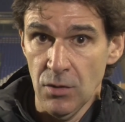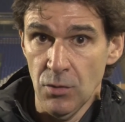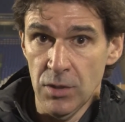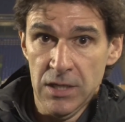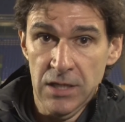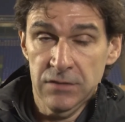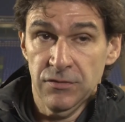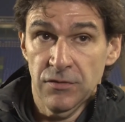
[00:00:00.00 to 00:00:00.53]
we
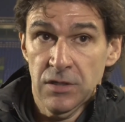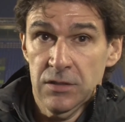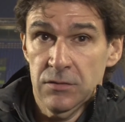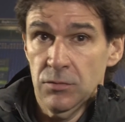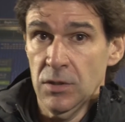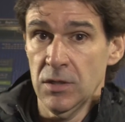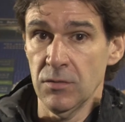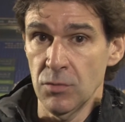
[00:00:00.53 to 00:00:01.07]
can't forget
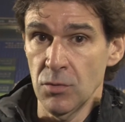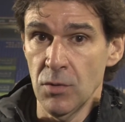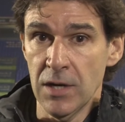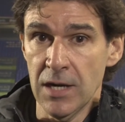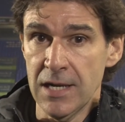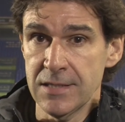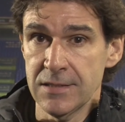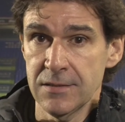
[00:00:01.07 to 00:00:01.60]
where we were
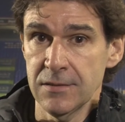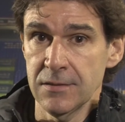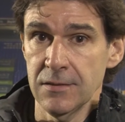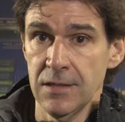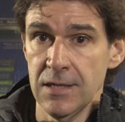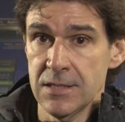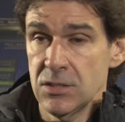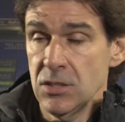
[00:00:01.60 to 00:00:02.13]
last uh,
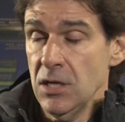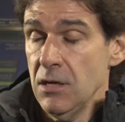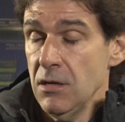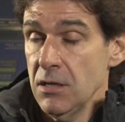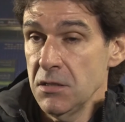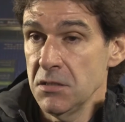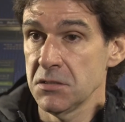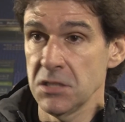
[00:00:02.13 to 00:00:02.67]
last year,
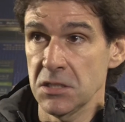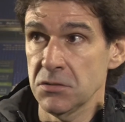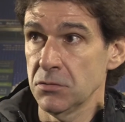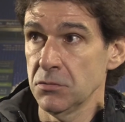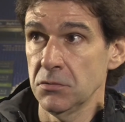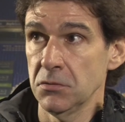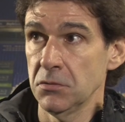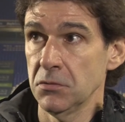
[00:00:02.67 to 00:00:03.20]
and it's just
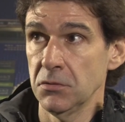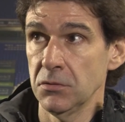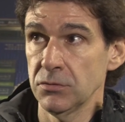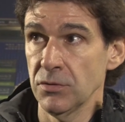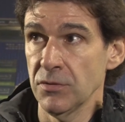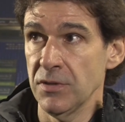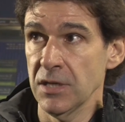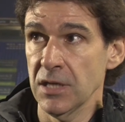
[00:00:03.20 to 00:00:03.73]
to
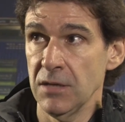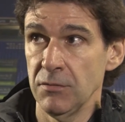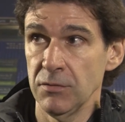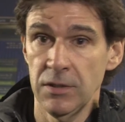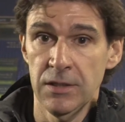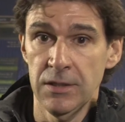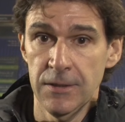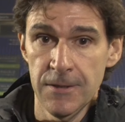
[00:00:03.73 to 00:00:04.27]
to think about
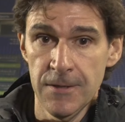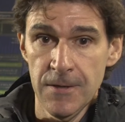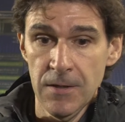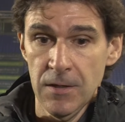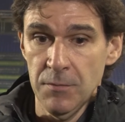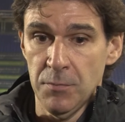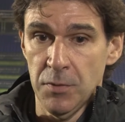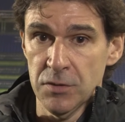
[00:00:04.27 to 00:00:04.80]
the
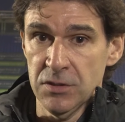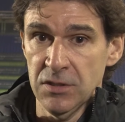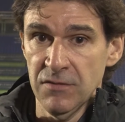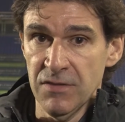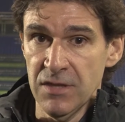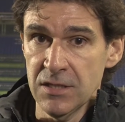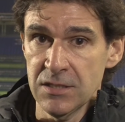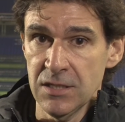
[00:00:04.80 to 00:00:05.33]
positive
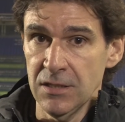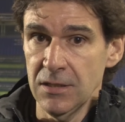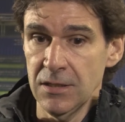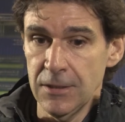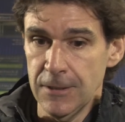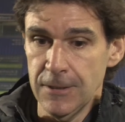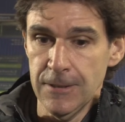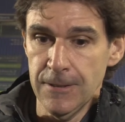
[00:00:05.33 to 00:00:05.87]
things and
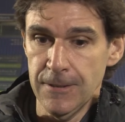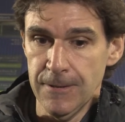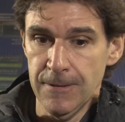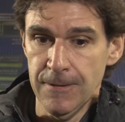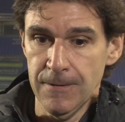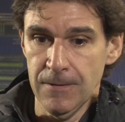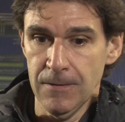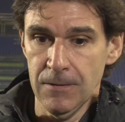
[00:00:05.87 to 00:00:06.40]

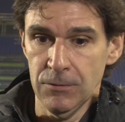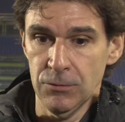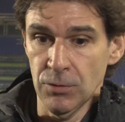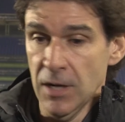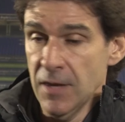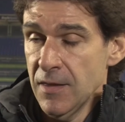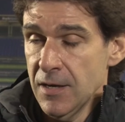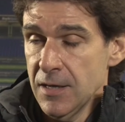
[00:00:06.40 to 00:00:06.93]
the
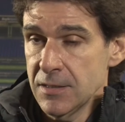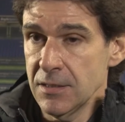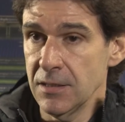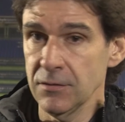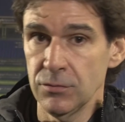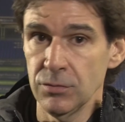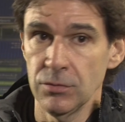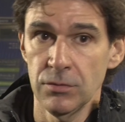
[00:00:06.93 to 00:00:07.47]
togetherness
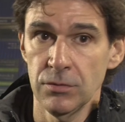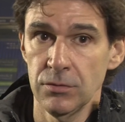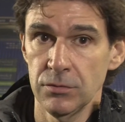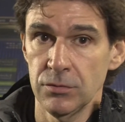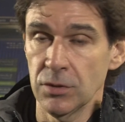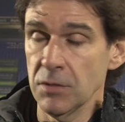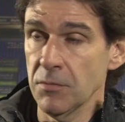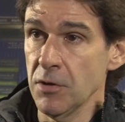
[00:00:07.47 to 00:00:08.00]
and to
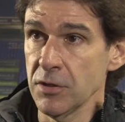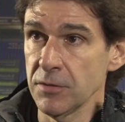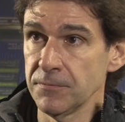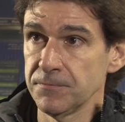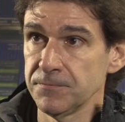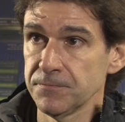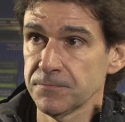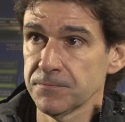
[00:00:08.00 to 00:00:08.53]
to keep going.
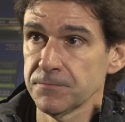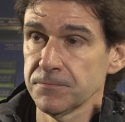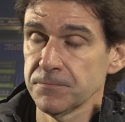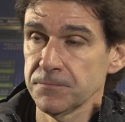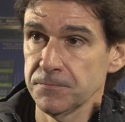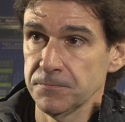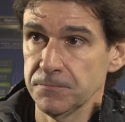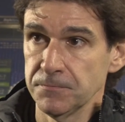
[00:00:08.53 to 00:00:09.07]
You
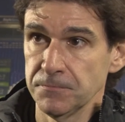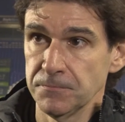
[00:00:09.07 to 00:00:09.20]
talk about